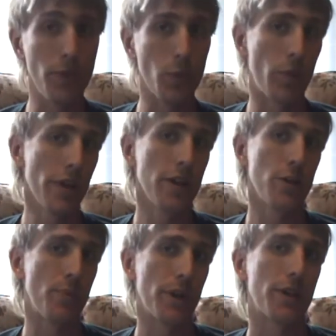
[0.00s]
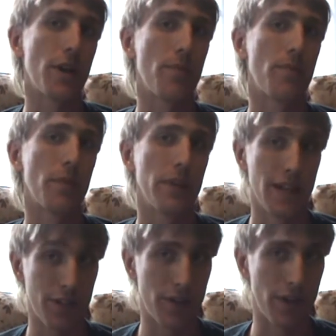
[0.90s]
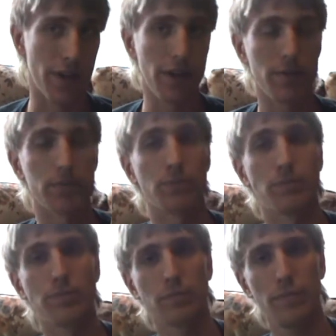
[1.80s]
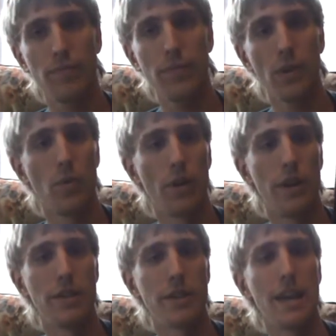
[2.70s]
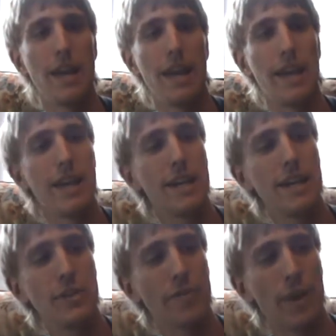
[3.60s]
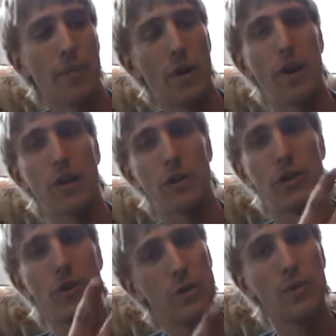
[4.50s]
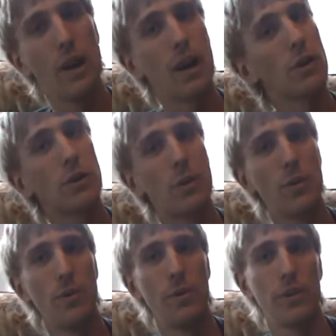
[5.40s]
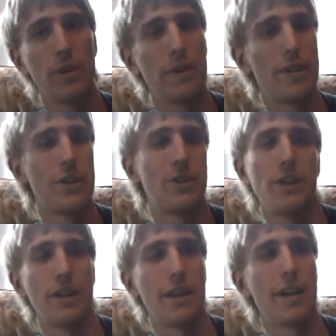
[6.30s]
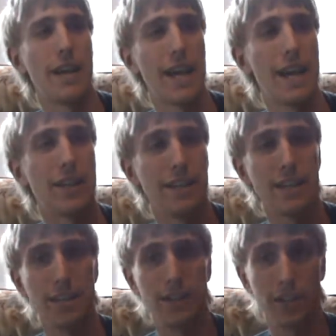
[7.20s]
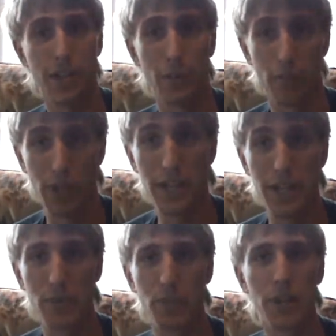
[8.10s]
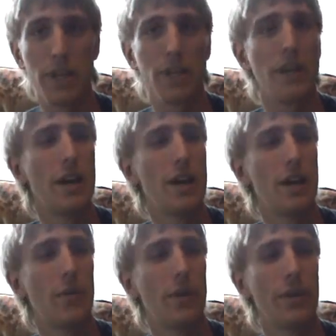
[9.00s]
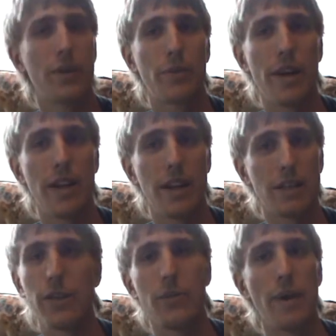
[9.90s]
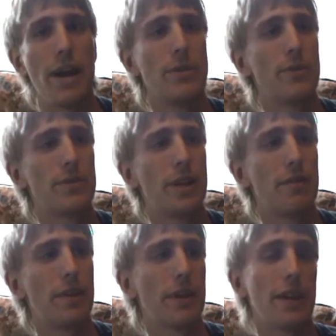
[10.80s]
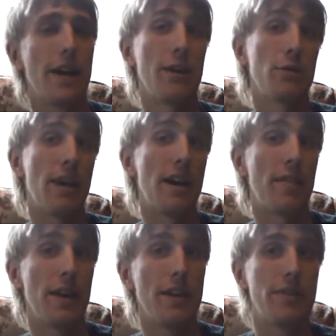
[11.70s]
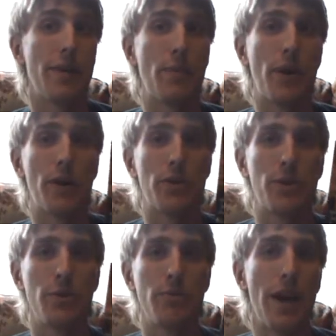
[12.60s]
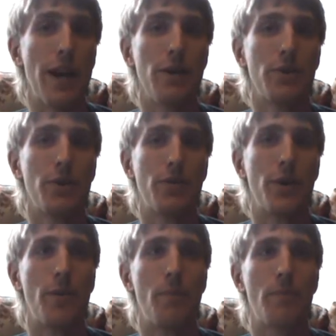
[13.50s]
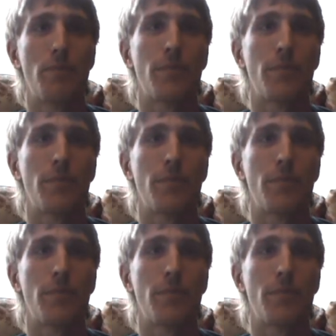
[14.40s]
One I just picked up yesterday was Age of Empires 2 Gold Edition, and this is complete, really great, has all the manuals and everything in. I actually have an Age of Empires 2 manual from